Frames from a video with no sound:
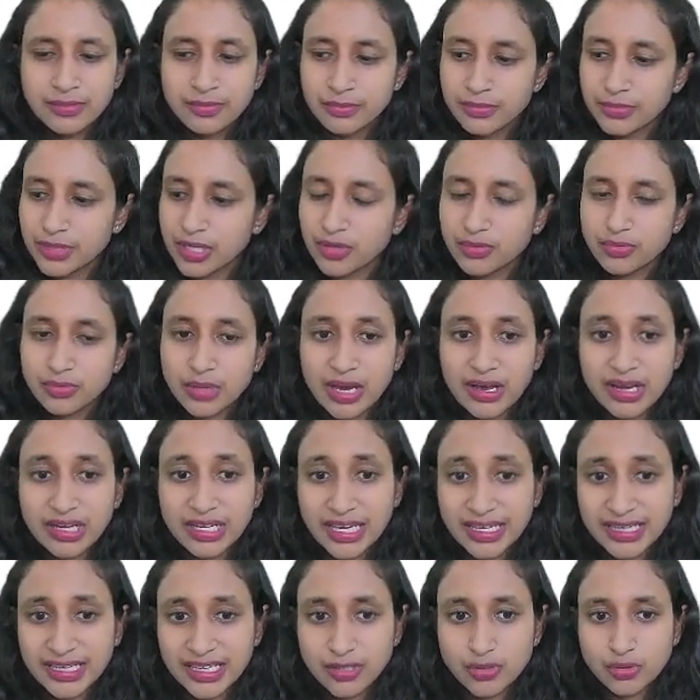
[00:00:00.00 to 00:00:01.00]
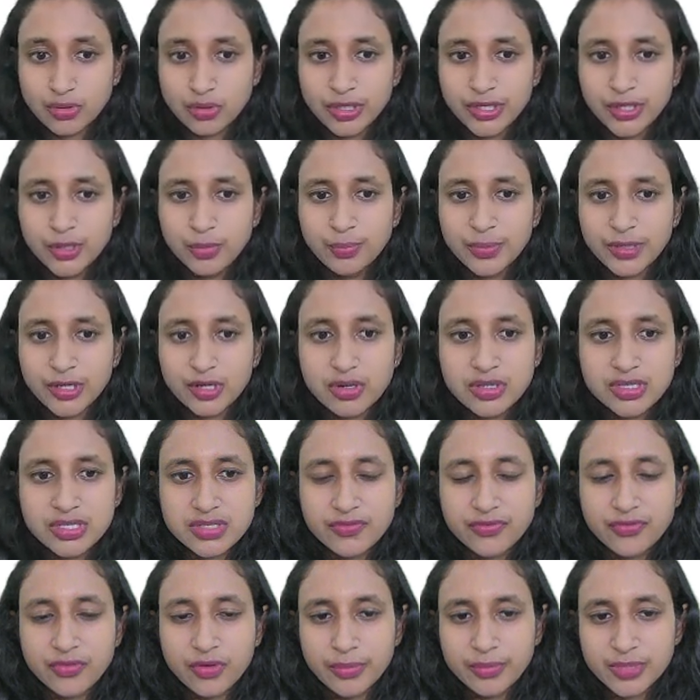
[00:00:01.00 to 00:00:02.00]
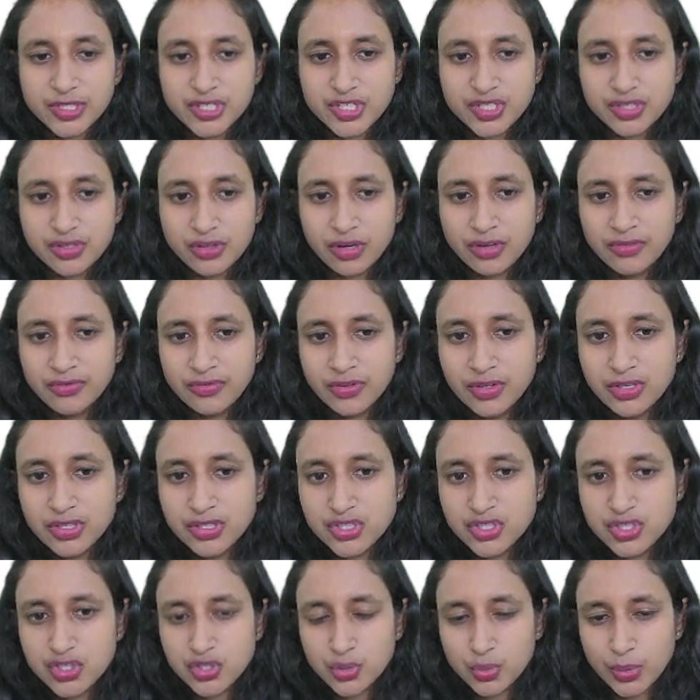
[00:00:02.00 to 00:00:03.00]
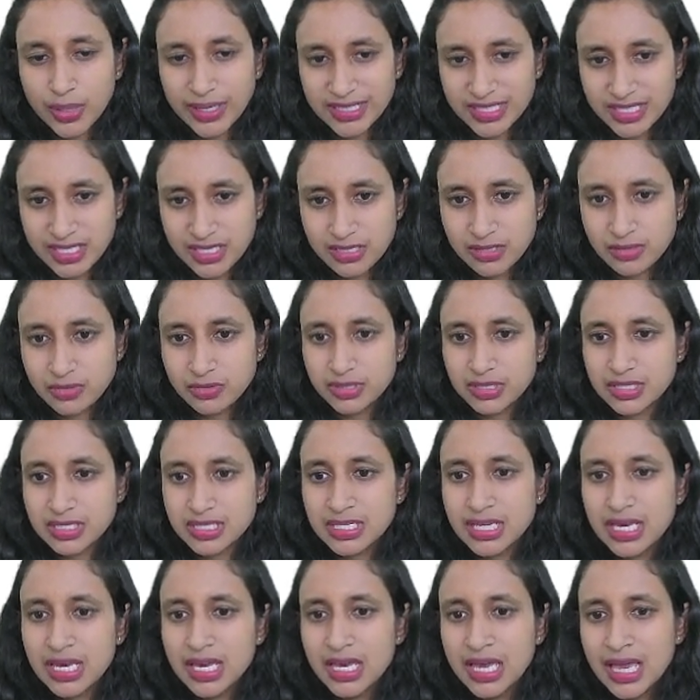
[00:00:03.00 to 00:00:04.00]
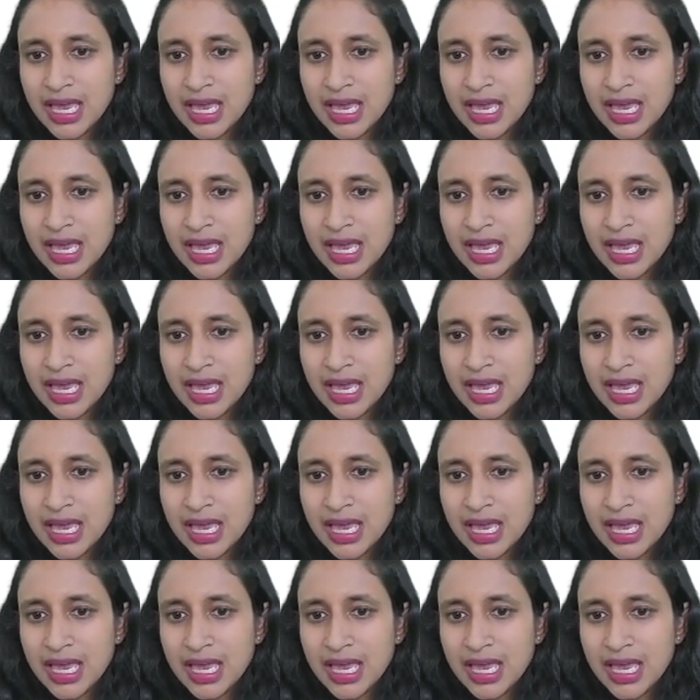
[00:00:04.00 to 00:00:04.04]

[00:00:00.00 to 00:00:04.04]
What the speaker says: Now like I told you, because of formation of struvite stones.